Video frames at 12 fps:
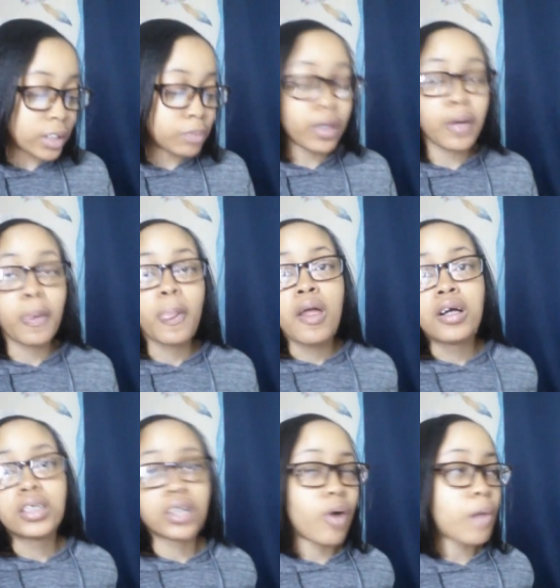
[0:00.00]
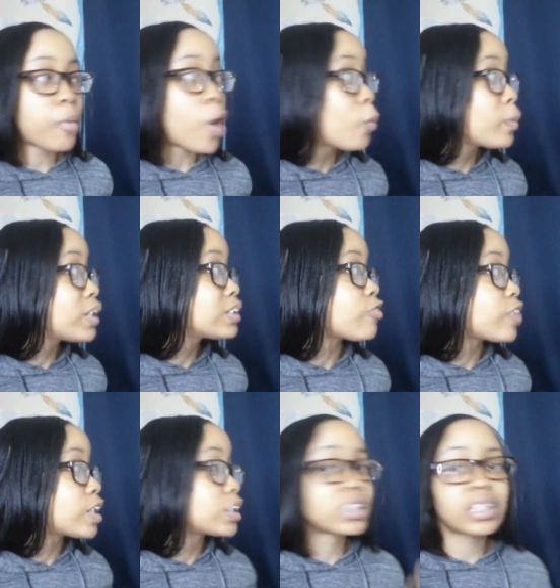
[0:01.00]
this book, so I'm hoping to
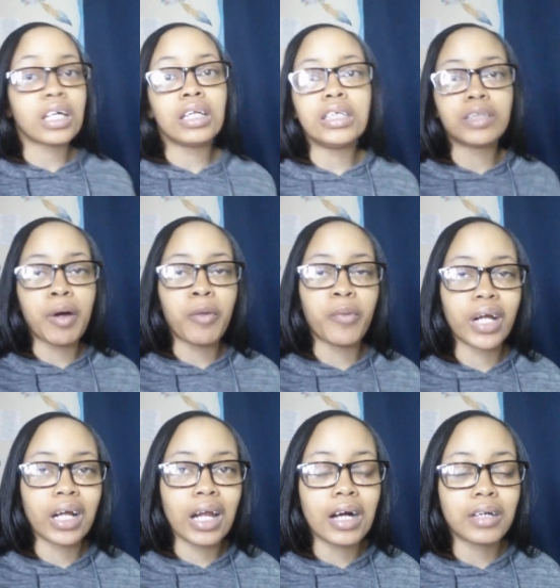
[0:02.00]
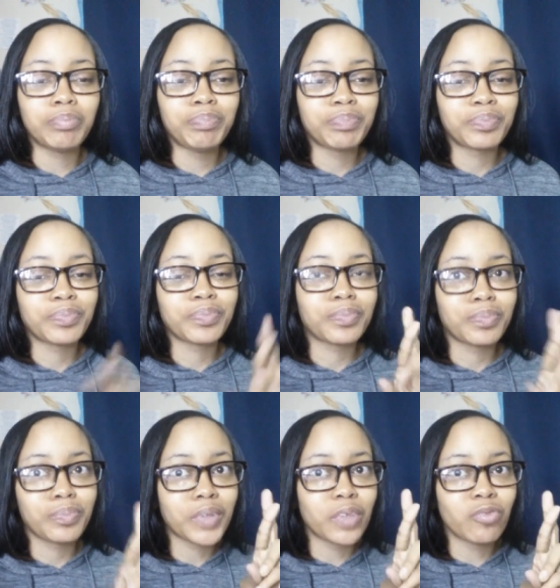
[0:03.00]
finish this at least by one o'clock.
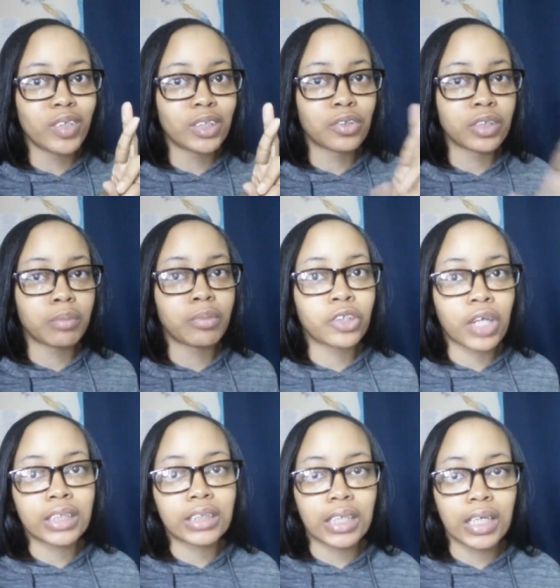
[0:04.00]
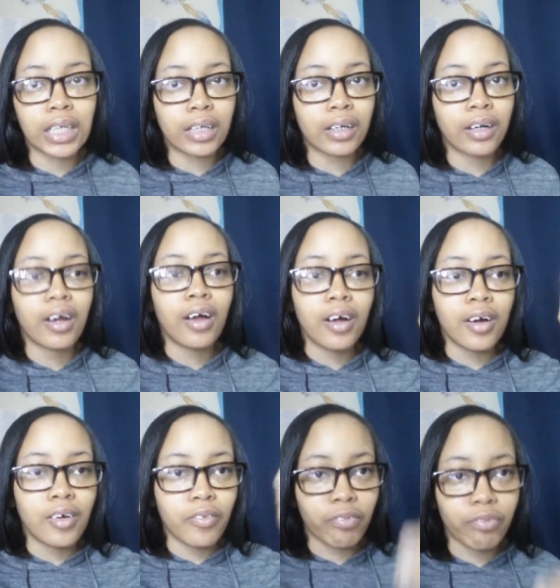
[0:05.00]
Fingers crossed. I'm gonna try to sit here
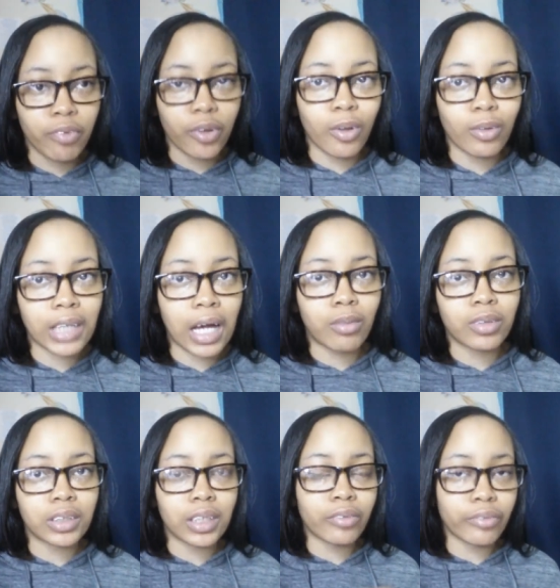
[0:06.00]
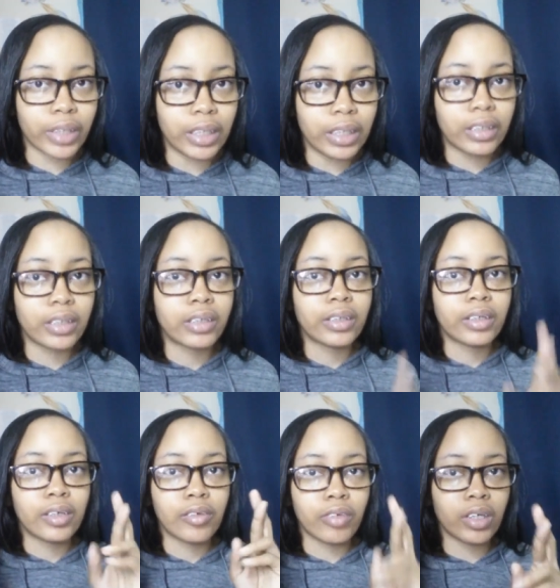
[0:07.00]
for those hours and read.
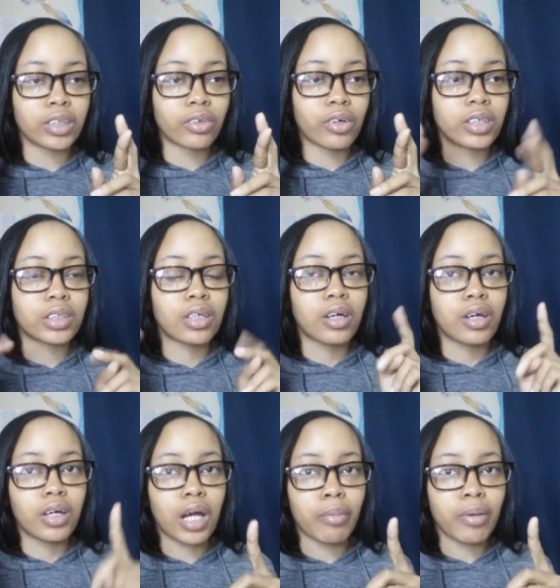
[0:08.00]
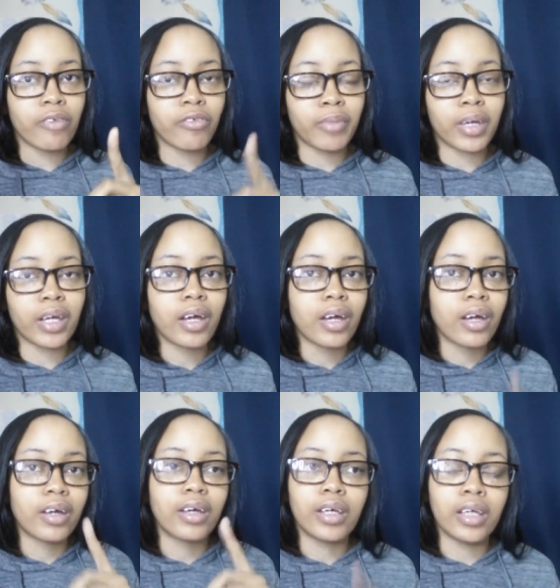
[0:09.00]
Fingers crossed. Y'all pray for me.
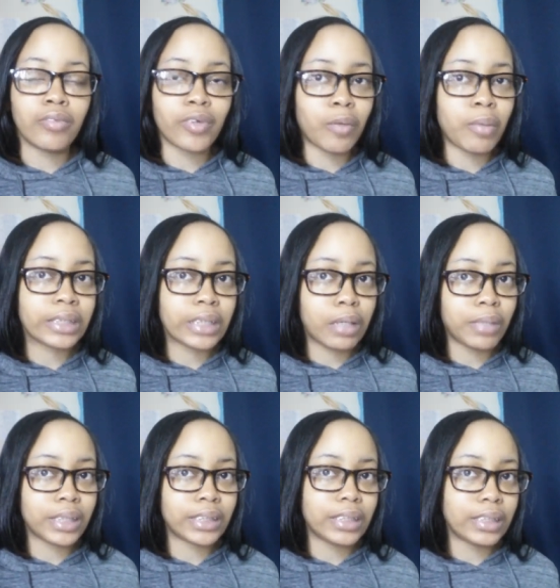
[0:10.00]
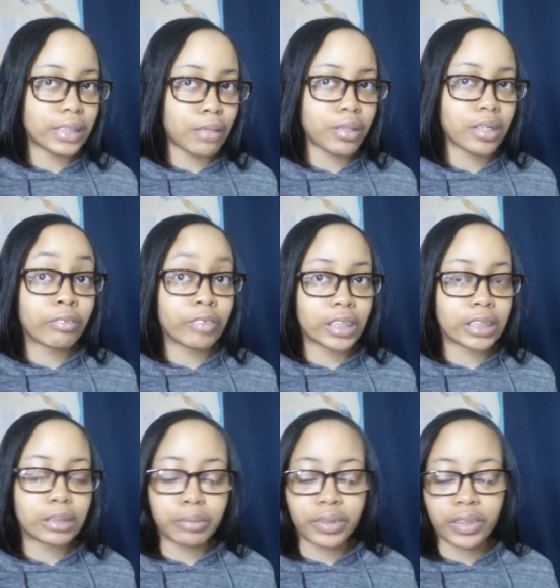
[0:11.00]
Even though by the time y'all see this, I'll be done
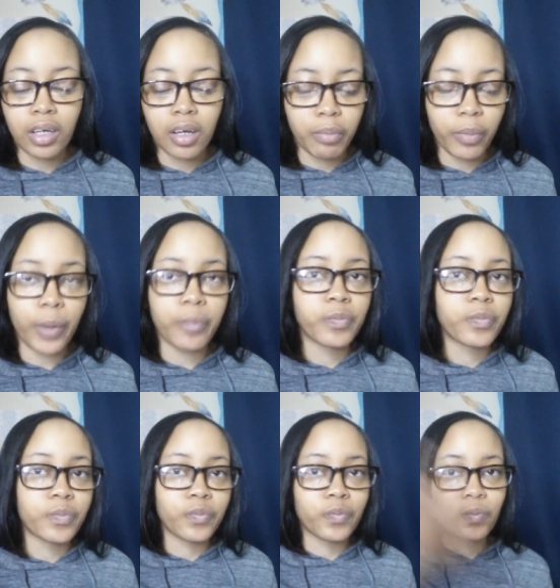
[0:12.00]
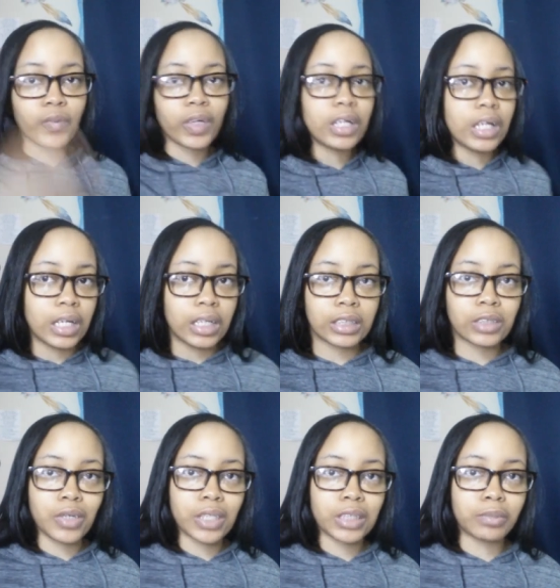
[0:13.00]
finished the book. But let's
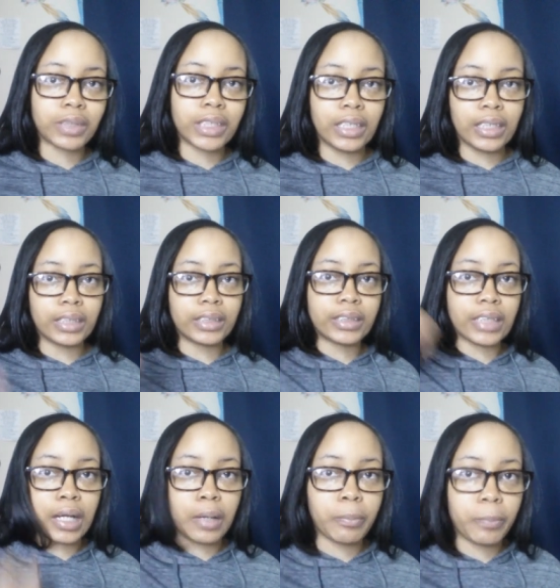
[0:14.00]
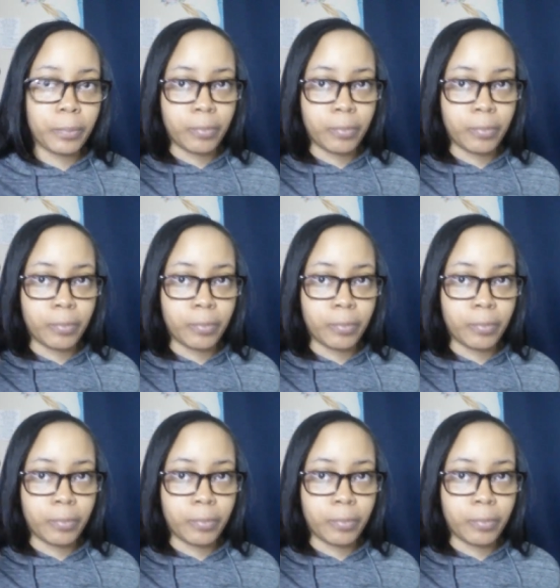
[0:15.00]
go get some tea and set up